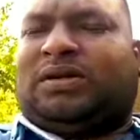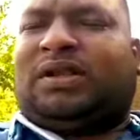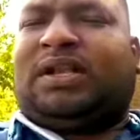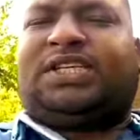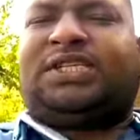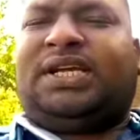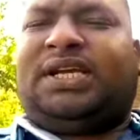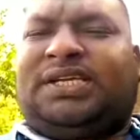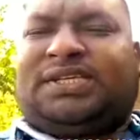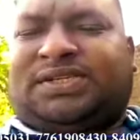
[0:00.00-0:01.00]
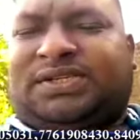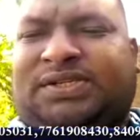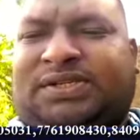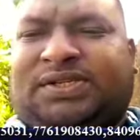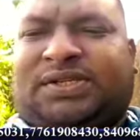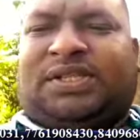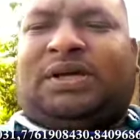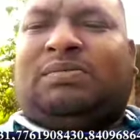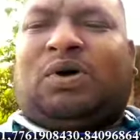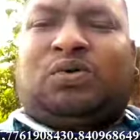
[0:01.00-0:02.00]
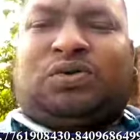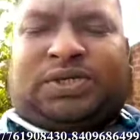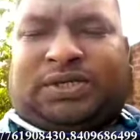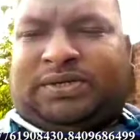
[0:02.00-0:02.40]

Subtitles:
Listening is the most